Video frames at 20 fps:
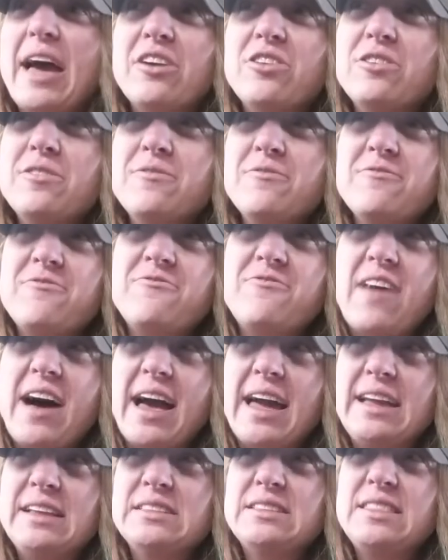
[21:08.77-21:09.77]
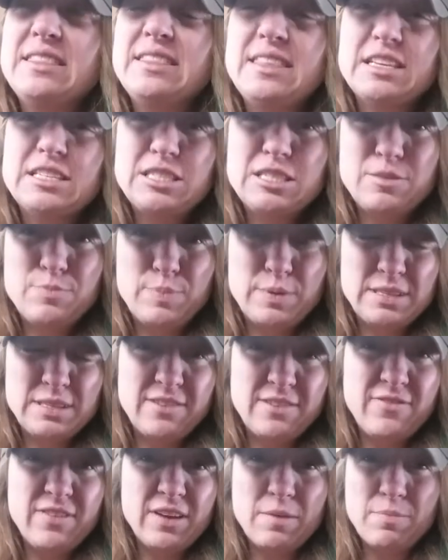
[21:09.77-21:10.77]
I couldn't find this
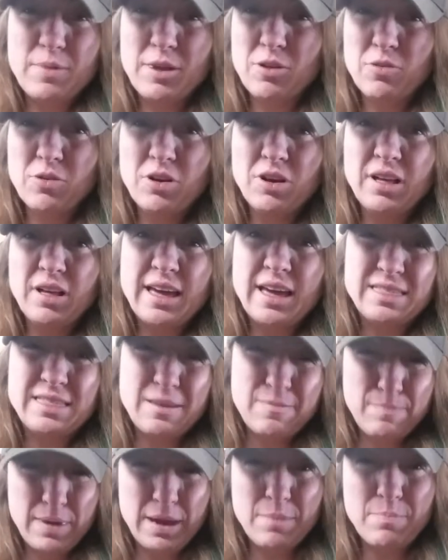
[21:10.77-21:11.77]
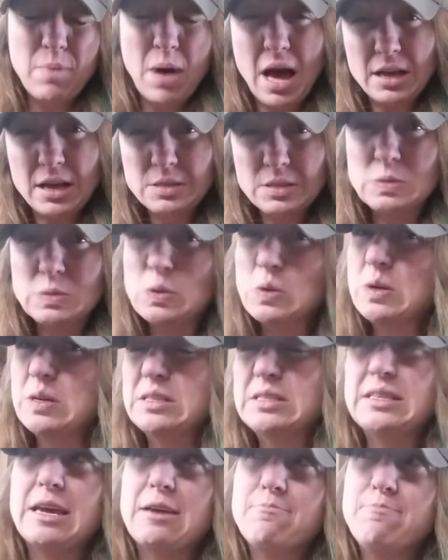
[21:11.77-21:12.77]
specific mineral at the big box
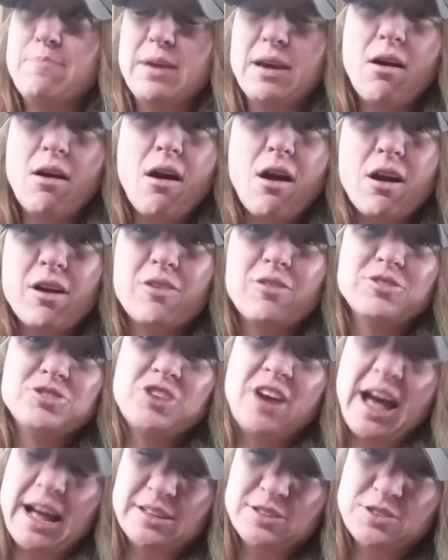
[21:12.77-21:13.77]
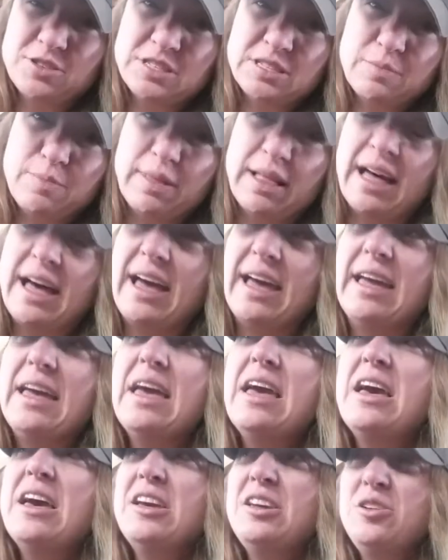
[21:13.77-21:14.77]
stores like Big R or Tractor Supply.
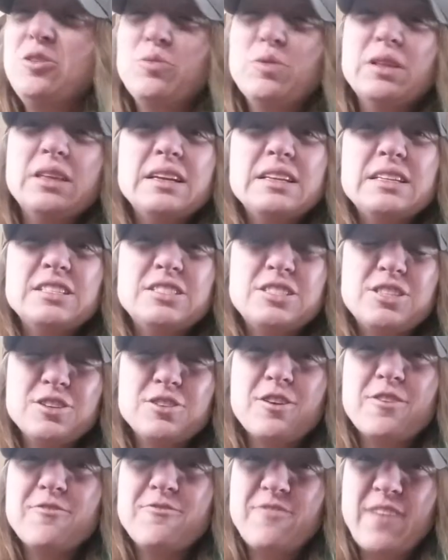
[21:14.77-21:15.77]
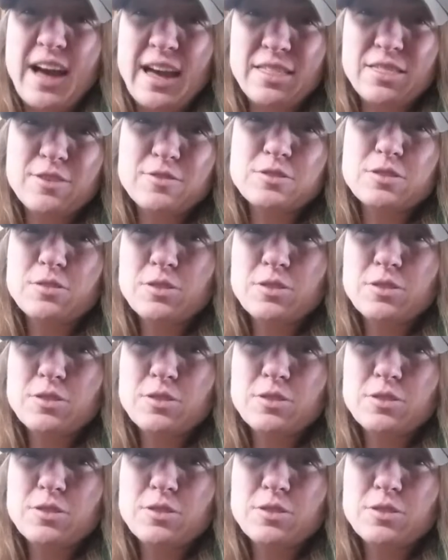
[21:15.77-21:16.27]
You really need to go find those